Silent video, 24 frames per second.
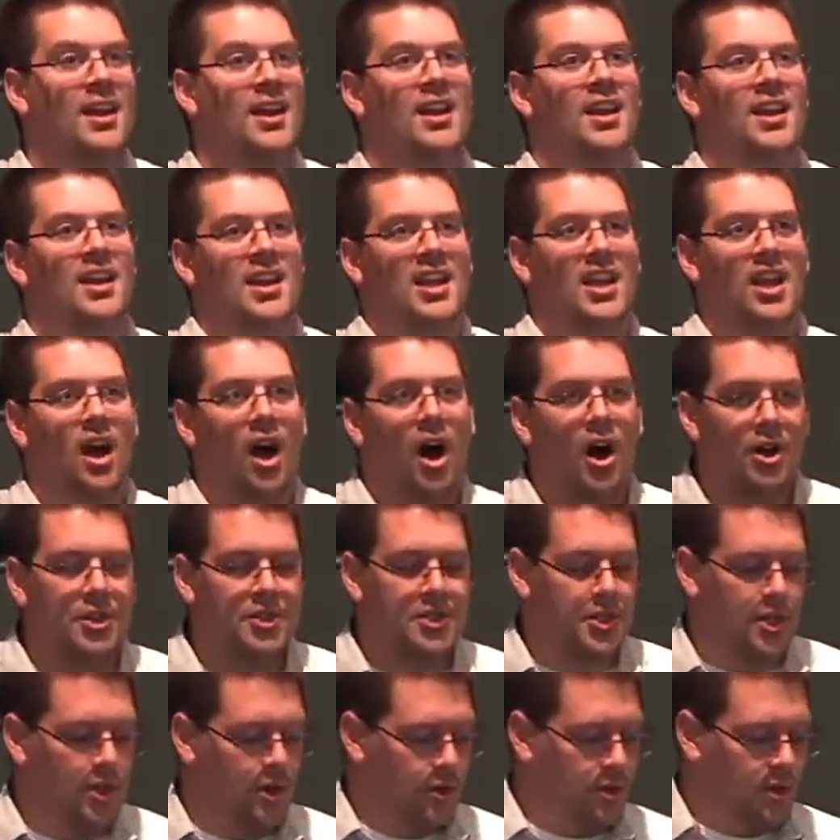He
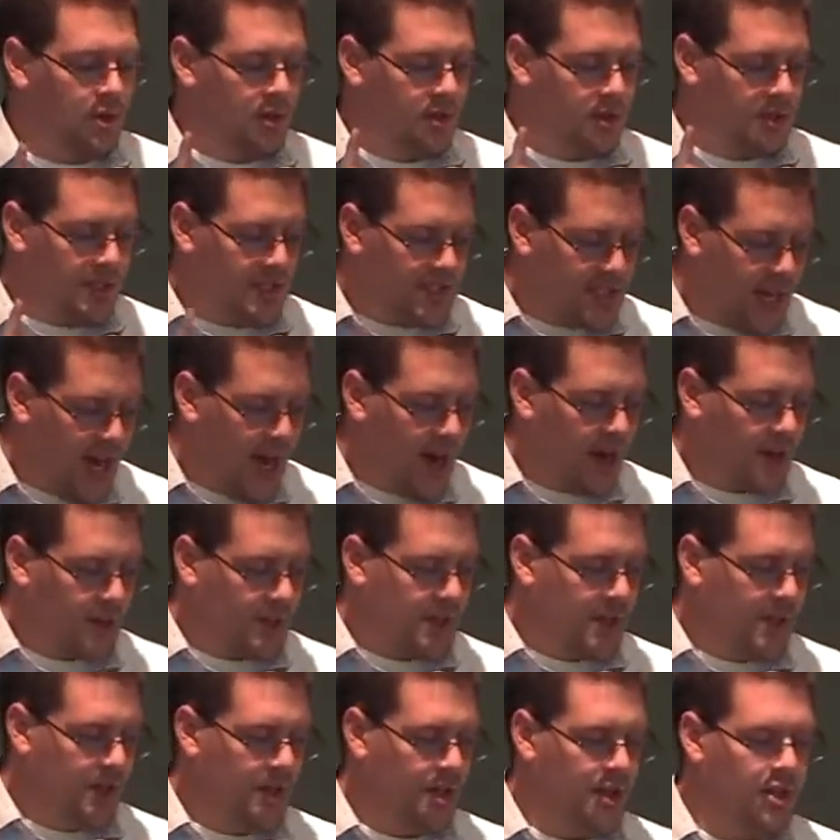also desires
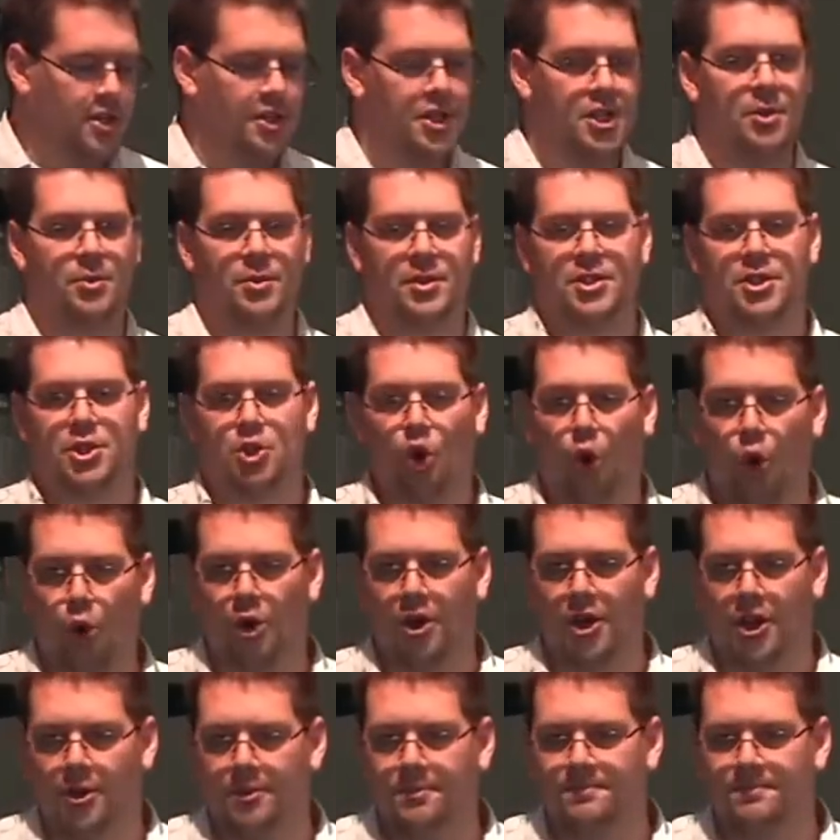to restore you.